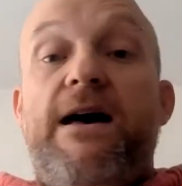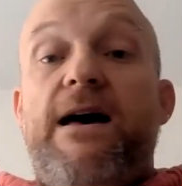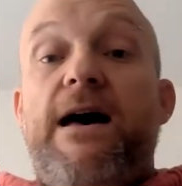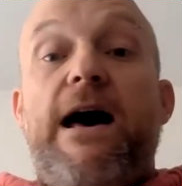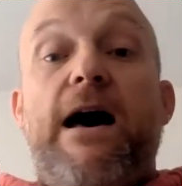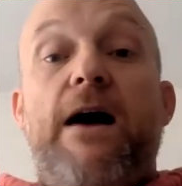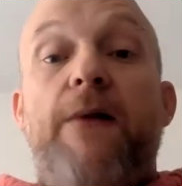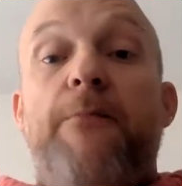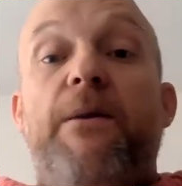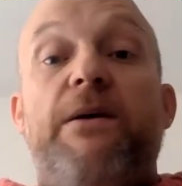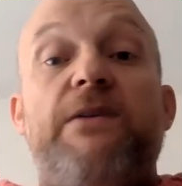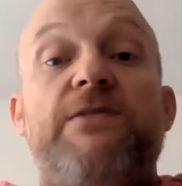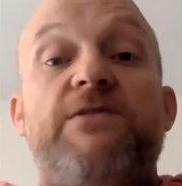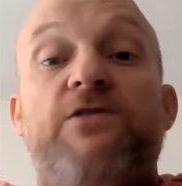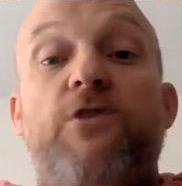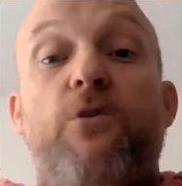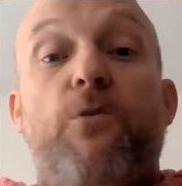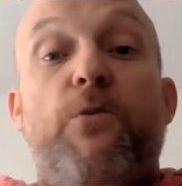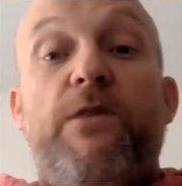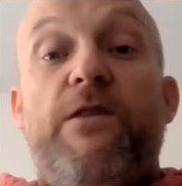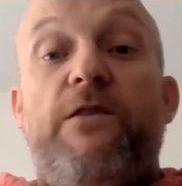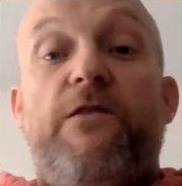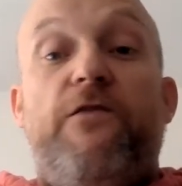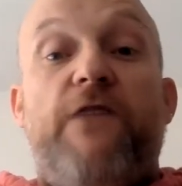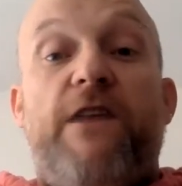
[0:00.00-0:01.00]
a bus stop
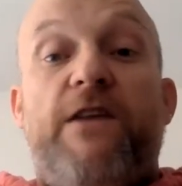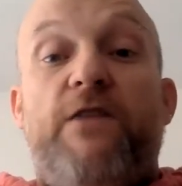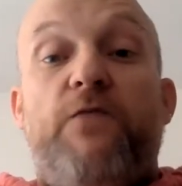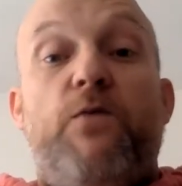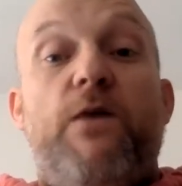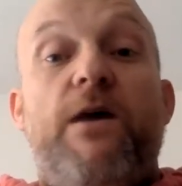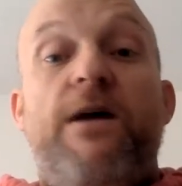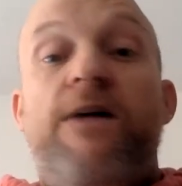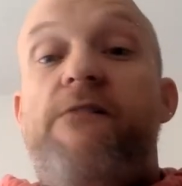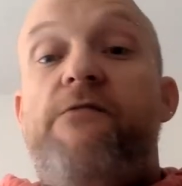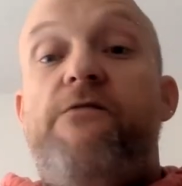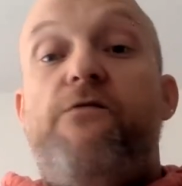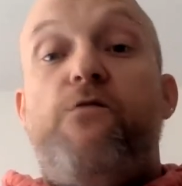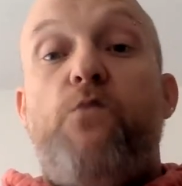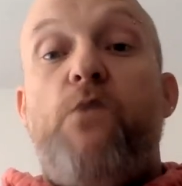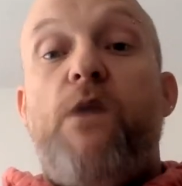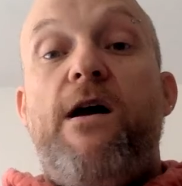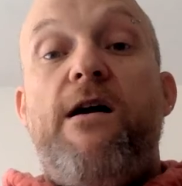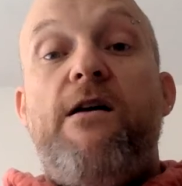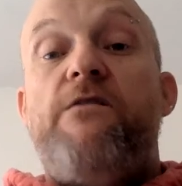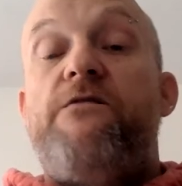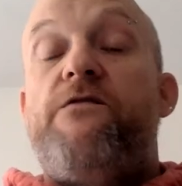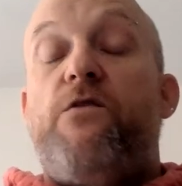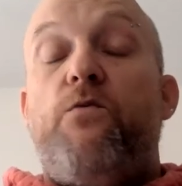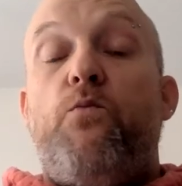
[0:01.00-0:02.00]
with a friend,
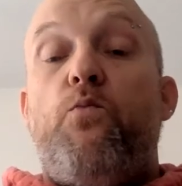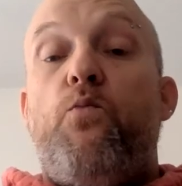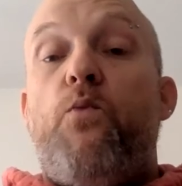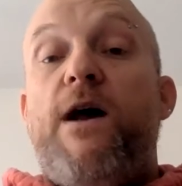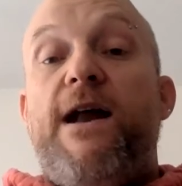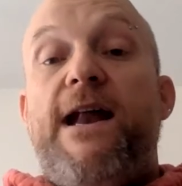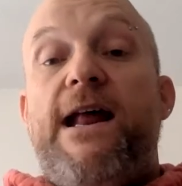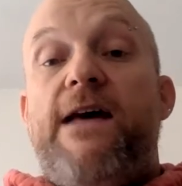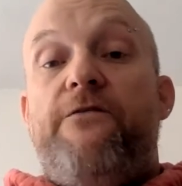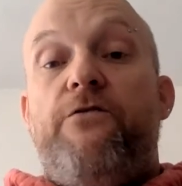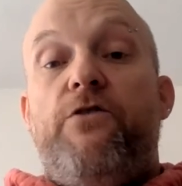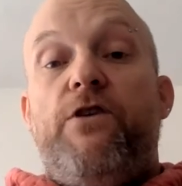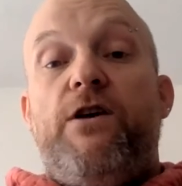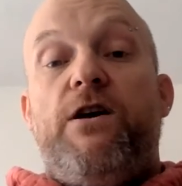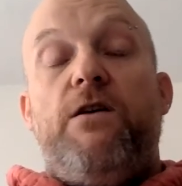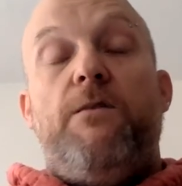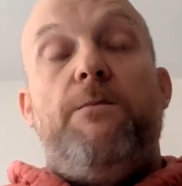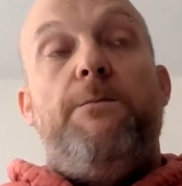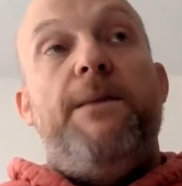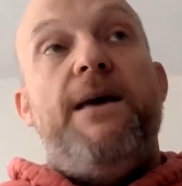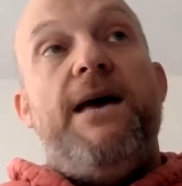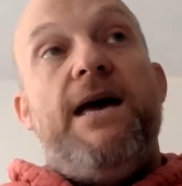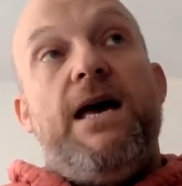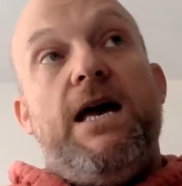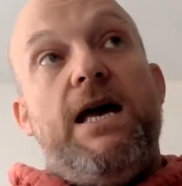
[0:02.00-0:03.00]
wherever and whenever it
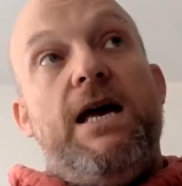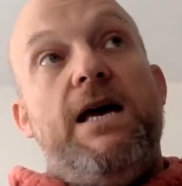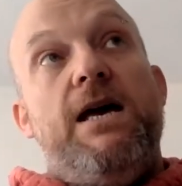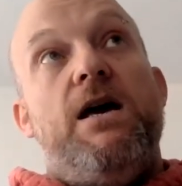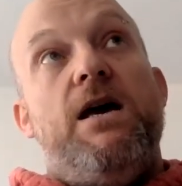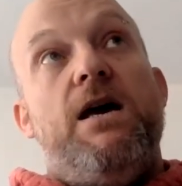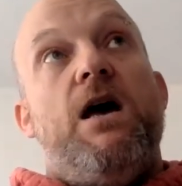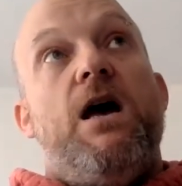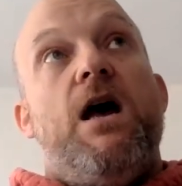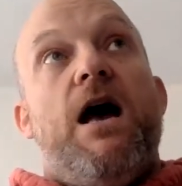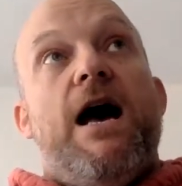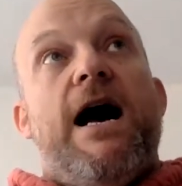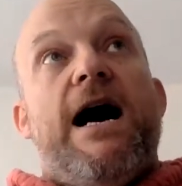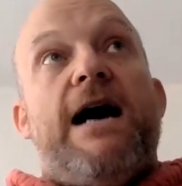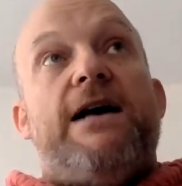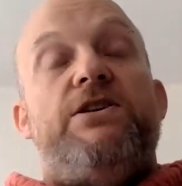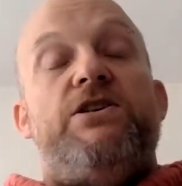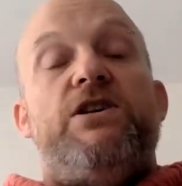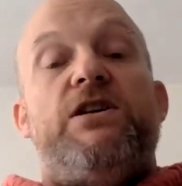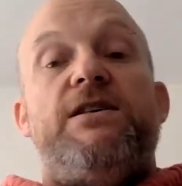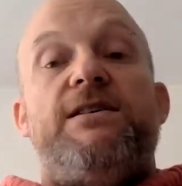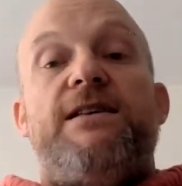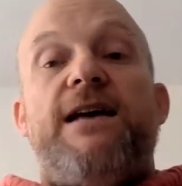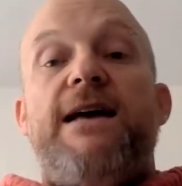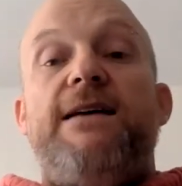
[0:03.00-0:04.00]
can be, and
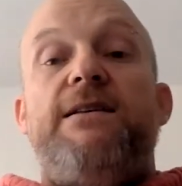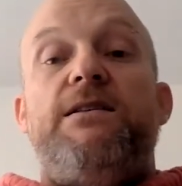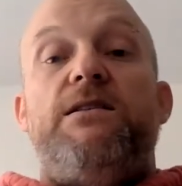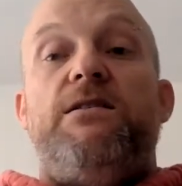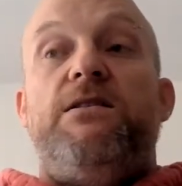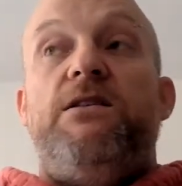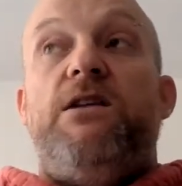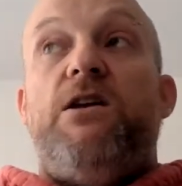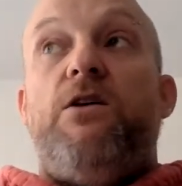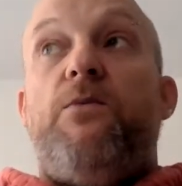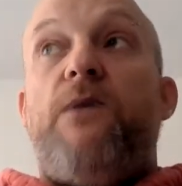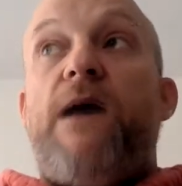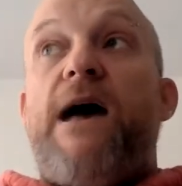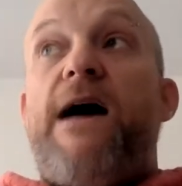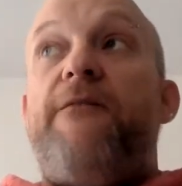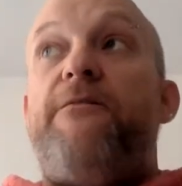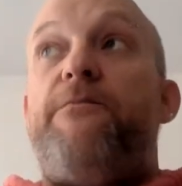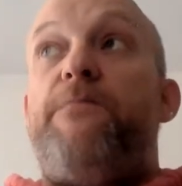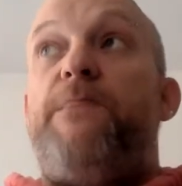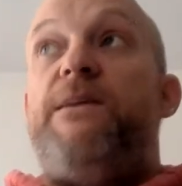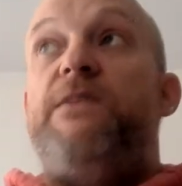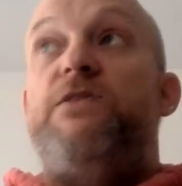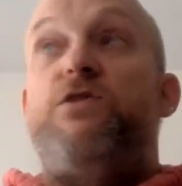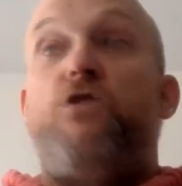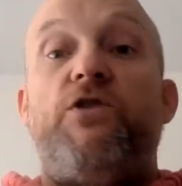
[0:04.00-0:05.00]
just say to
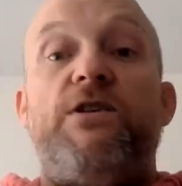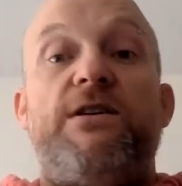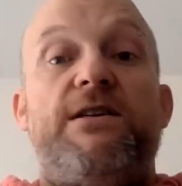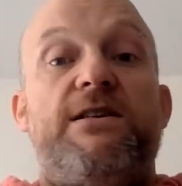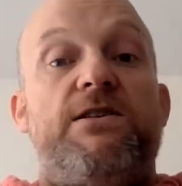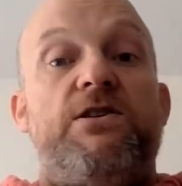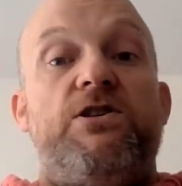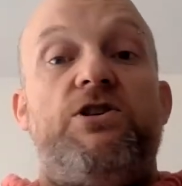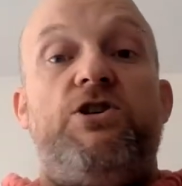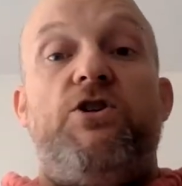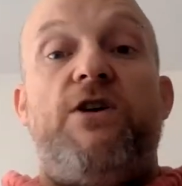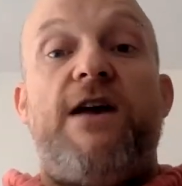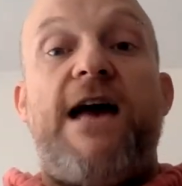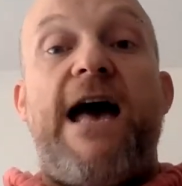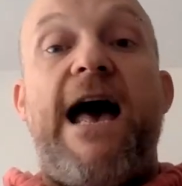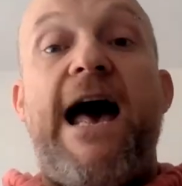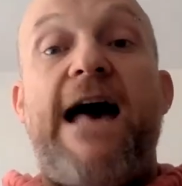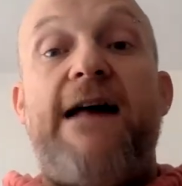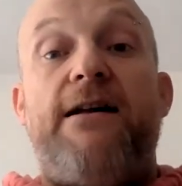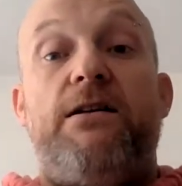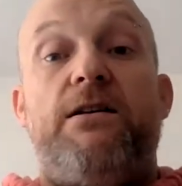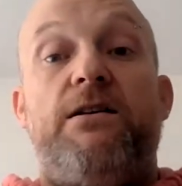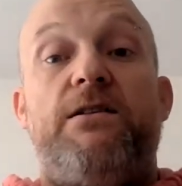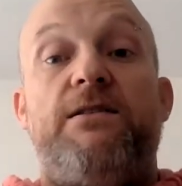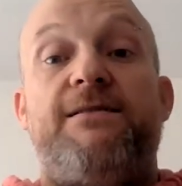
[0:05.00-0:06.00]
be as honest as you
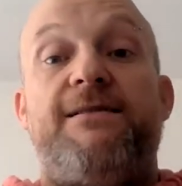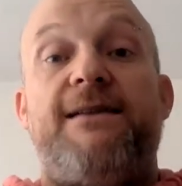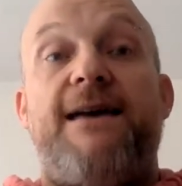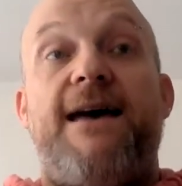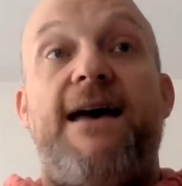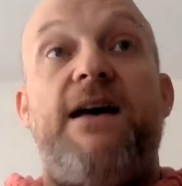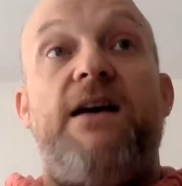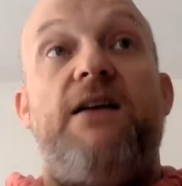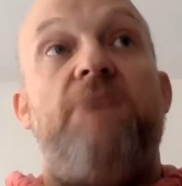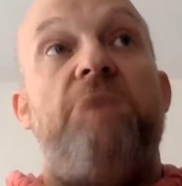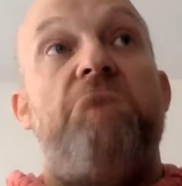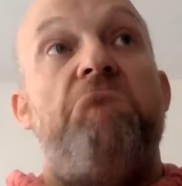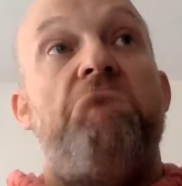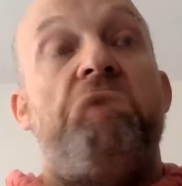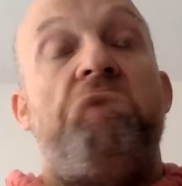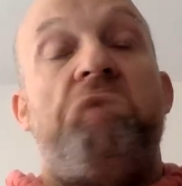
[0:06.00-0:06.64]
can and say,